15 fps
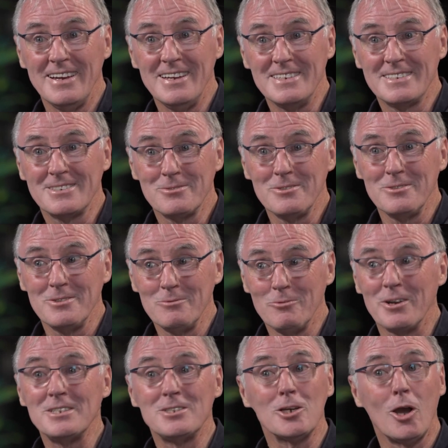is
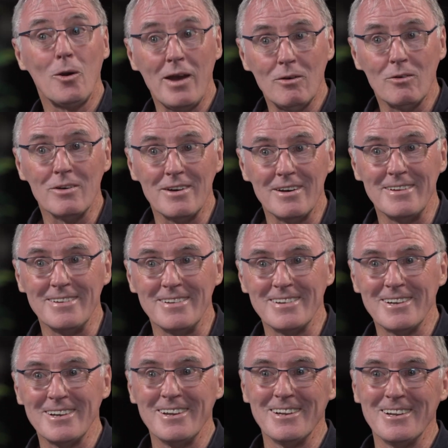wanting to go out
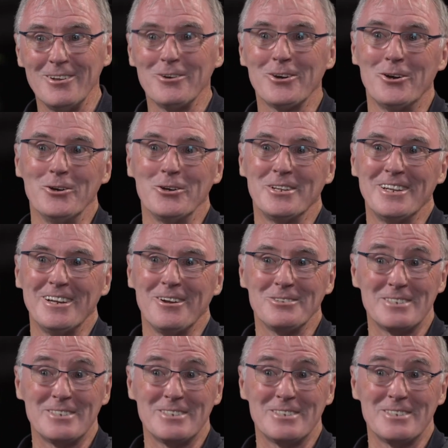and look good.